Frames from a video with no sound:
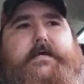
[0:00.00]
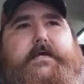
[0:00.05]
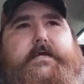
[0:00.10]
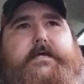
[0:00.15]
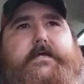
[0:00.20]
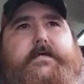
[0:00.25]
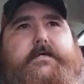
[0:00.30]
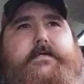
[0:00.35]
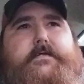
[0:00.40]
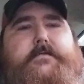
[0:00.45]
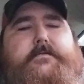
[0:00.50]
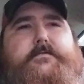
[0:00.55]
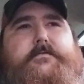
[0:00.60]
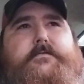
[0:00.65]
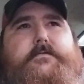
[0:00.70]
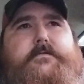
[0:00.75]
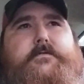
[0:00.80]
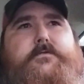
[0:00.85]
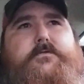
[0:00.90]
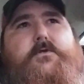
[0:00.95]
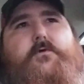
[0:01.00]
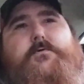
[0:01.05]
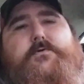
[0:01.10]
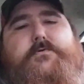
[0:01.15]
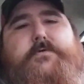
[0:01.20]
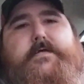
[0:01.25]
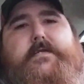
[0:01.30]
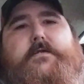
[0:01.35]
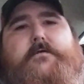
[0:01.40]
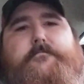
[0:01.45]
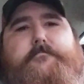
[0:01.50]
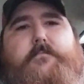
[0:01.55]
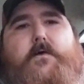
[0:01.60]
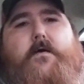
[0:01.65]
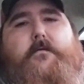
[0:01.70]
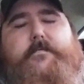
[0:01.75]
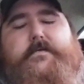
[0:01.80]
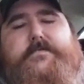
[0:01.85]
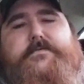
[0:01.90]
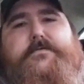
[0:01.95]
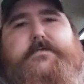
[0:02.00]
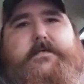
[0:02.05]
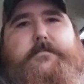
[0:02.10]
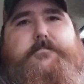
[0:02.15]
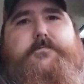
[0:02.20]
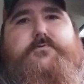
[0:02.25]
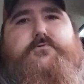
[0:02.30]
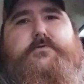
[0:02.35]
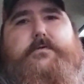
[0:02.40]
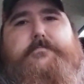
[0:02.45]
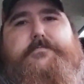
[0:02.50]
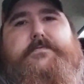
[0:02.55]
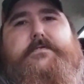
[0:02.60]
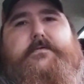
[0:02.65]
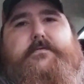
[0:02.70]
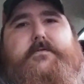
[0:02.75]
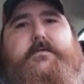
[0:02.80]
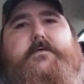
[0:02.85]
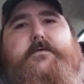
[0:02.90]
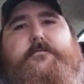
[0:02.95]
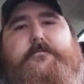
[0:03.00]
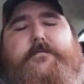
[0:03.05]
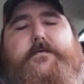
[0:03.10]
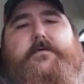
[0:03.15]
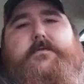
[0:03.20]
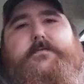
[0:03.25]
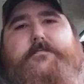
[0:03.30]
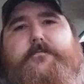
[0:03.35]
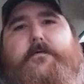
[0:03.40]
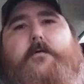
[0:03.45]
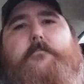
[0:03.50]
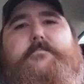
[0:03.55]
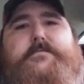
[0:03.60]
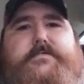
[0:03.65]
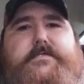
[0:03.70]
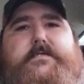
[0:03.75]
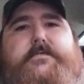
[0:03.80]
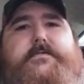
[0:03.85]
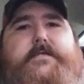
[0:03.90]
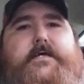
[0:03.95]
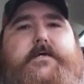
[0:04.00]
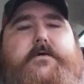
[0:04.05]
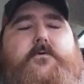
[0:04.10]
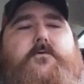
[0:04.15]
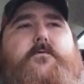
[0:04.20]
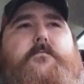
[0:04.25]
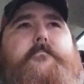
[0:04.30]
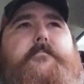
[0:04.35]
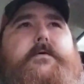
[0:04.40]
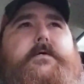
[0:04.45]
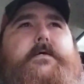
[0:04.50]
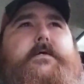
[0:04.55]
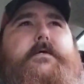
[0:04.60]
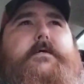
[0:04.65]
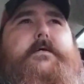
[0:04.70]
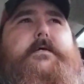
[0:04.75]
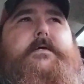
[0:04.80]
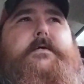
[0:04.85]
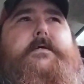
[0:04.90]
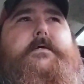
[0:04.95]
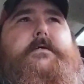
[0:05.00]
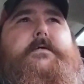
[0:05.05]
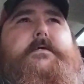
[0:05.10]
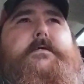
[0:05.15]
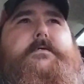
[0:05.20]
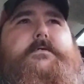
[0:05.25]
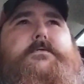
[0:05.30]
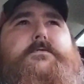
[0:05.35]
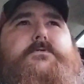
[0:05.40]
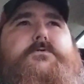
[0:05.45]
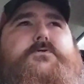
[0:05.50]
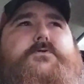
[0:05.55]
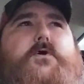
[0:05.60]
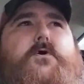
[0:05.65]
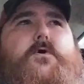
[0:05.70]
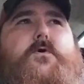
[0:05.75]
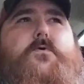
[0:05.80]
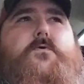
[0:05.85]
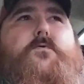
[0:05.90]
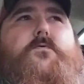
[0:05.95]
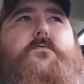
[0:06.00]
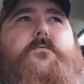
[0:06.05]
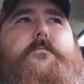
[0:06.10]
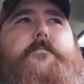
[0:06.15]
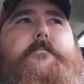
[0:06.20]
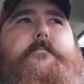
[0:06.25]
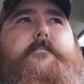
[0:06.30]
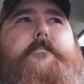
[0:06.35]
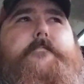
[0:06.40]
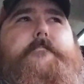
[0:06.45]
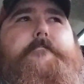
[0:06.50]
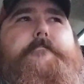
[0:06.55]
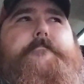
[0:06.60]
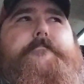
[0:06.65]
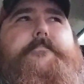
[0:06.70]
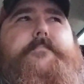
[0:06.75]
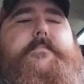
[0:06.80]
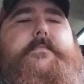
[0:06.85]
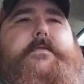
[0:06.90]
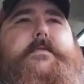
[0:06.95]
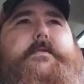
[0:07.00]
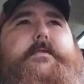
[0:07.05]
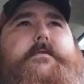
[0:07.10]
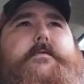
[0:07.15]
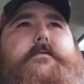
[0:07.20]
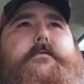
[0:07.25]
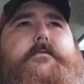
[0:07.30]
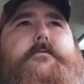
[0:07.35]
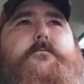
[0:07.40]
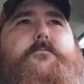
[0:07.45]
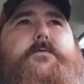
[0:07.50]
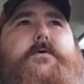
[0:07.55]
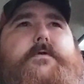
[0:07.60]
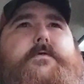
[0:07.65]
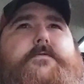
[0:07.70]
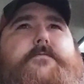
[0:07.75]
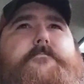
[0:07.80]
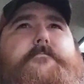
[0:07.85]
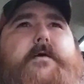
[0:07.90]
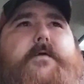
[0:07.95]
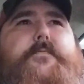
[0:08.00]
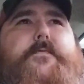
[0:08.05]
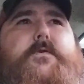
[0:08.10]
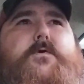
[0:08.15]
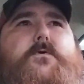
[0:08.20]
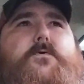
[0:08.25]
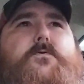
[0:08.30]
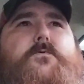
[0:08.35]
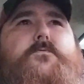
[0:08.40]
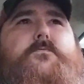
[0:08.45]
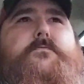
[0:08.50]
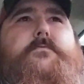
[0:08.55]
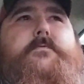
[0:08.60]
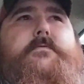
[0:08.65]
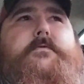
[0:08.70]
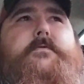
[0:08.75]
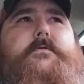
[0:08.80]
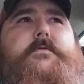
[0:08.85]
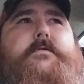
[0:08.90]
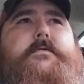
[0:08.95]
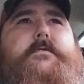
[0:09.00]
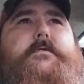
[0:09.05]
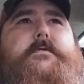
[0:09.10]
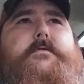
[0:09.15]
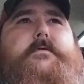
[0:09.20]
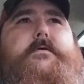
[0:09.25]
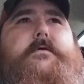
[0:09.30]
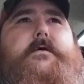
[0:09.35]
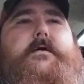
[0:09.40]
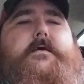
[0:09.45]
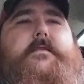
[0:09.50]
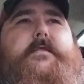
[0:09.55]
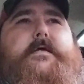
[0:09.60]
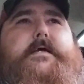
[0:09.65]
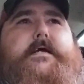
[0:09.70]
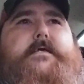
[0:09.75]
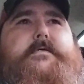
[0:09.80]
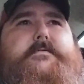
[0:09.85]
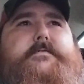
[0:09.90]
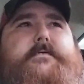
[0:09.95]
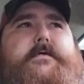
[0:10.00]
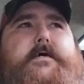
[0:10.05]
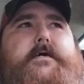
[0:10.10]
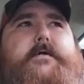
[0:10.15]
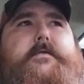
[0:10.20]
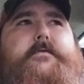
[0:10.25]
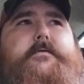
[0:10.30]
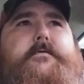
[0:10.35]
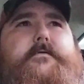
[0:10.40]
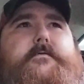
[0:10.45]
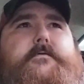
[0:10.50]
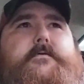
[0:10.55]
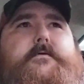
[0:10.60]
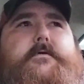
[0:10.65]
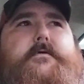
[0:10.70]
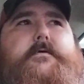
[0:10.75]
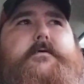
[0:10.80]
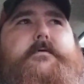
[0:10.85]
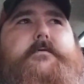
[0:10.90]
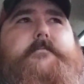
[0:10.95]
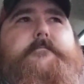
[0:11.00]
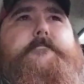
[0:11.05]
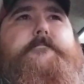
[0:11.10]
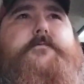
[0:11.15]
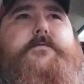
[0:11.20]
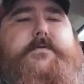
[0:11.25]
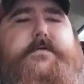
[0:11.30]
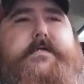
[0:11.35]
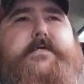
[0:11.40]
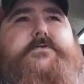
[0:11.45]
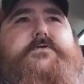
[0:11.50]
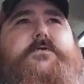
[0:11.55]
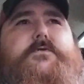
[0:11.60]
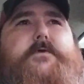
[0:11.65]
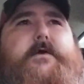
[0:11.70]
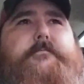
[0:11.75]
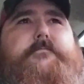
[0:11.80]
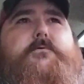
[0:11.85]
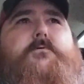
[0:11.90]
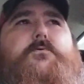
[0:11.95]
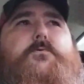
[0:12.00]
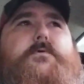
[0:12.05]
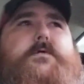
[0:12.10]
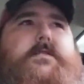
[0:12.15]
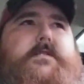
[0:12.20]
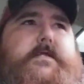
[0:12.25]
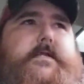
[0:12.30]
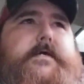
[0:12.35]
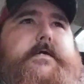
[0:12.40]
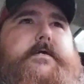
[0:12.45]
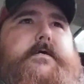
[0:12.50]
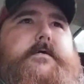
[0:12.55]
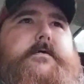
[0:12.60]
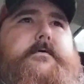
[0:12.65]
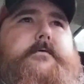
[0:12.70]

and you get obviously a prescription that you fill at the pharmacy and take home. So with methadone, like I said, for addiction you have to go to a clinic,